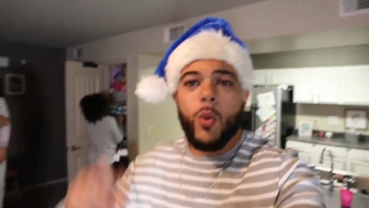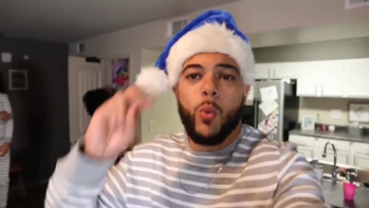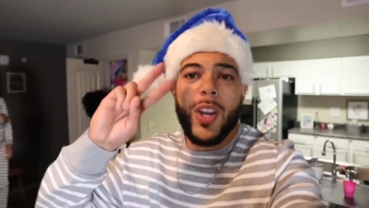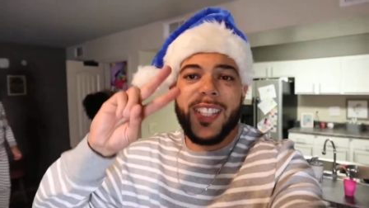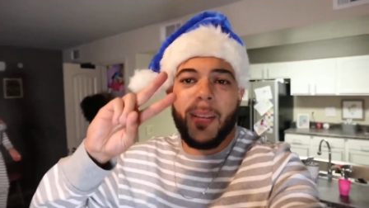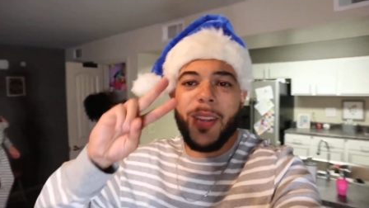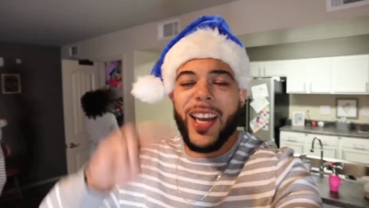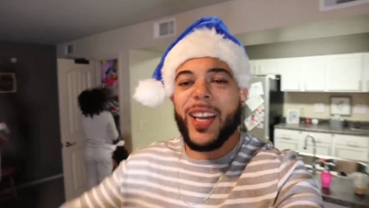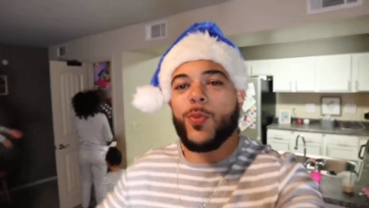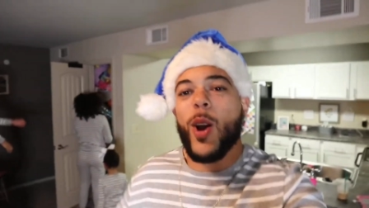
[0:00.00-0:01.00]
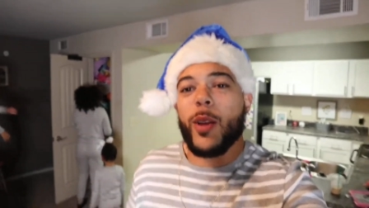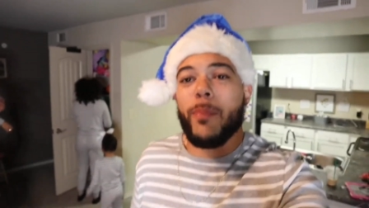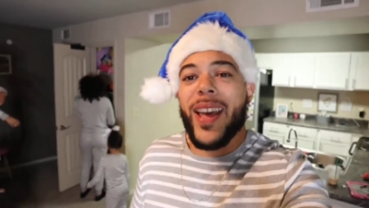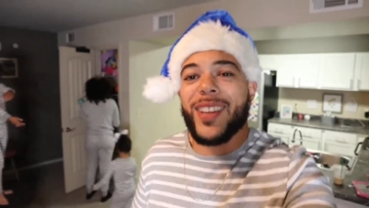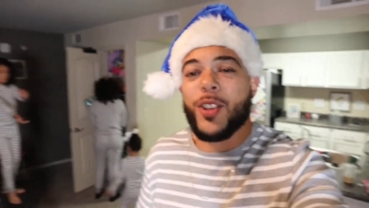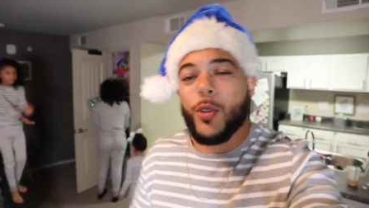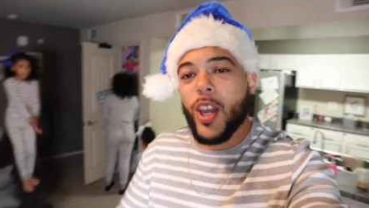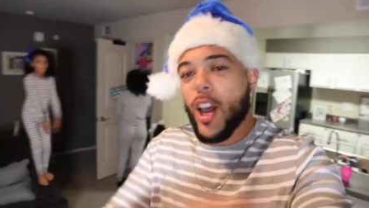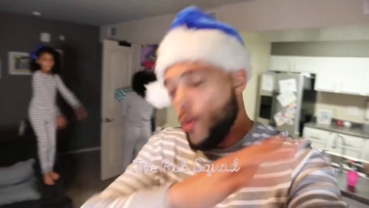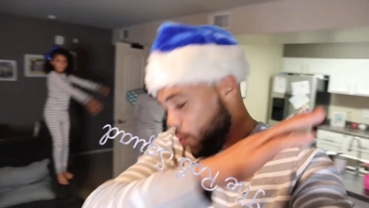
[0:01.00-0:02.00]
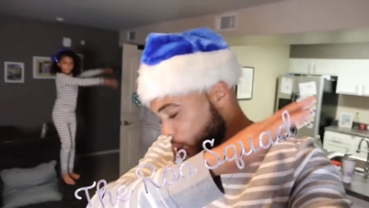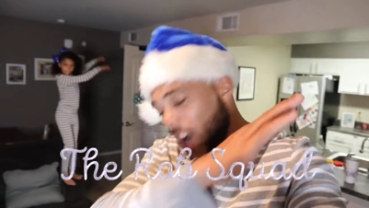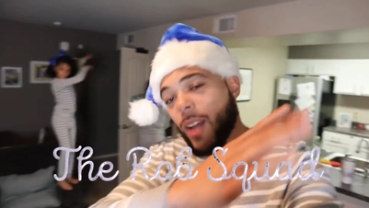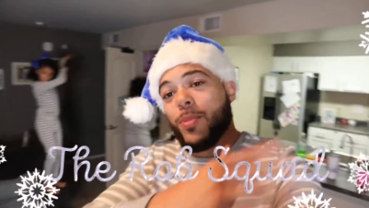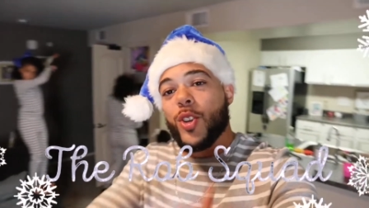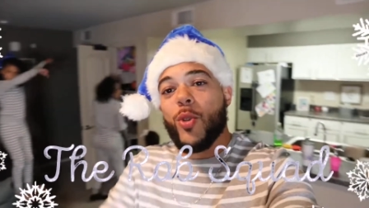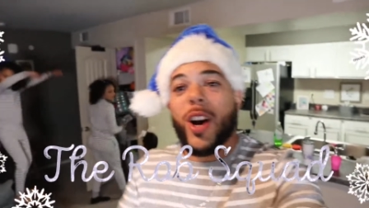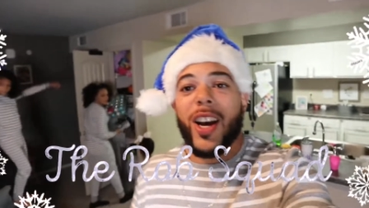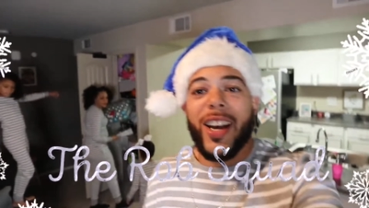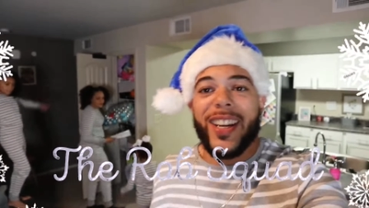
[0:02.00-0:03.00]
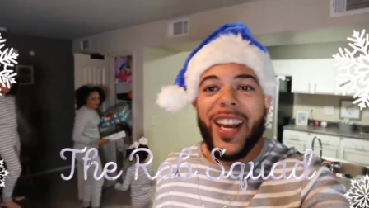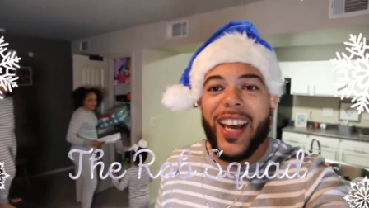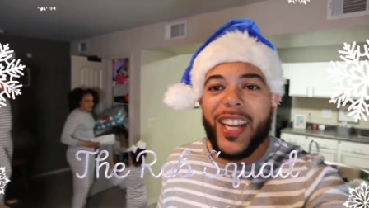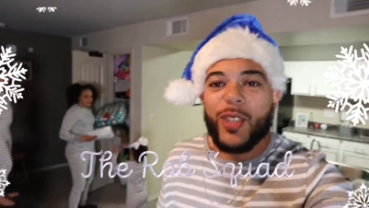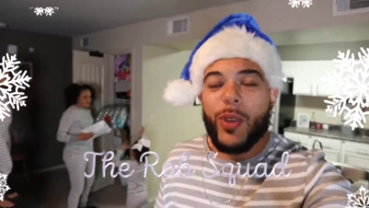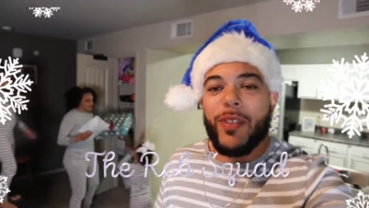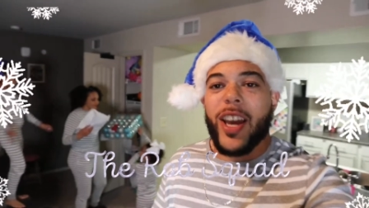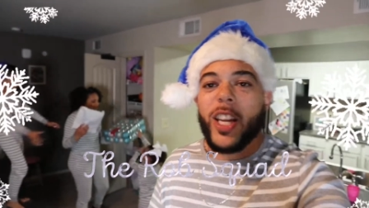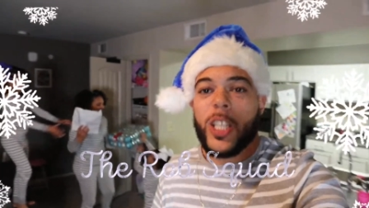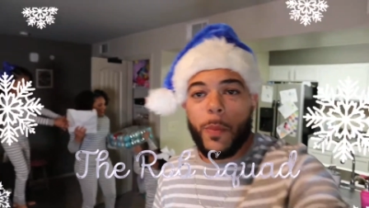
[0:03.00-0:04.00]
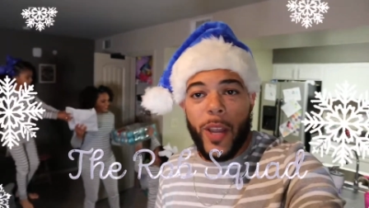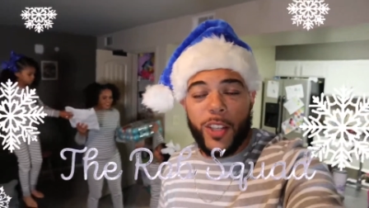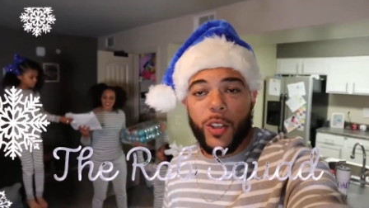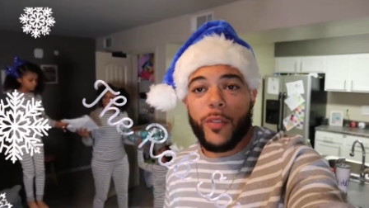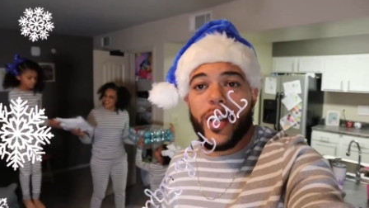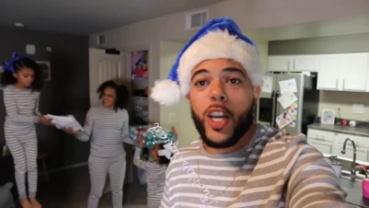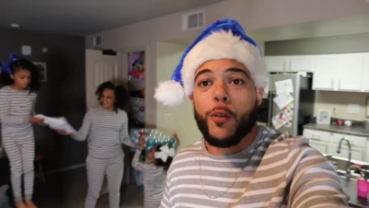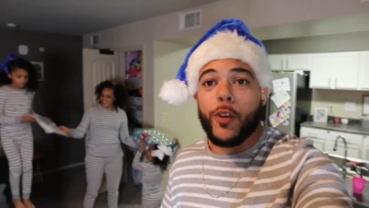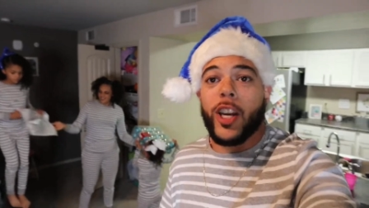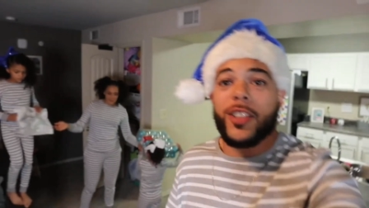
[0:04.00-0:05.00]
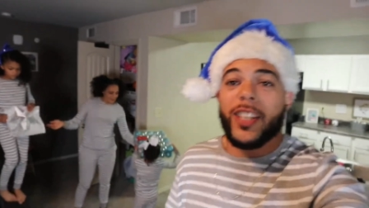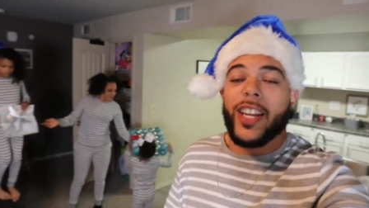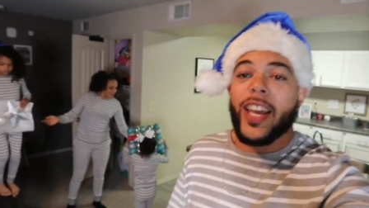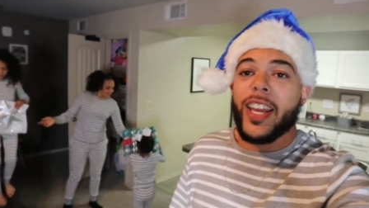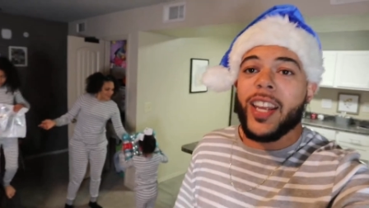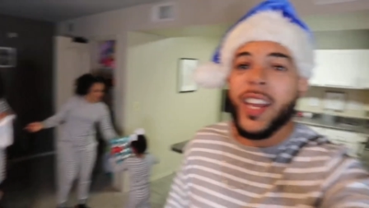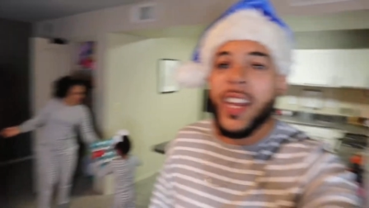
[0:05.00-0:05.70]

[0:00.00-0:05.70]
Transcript: What's up guys? Welcome back to the Rob Squad. Guys, got a special video for y'all today.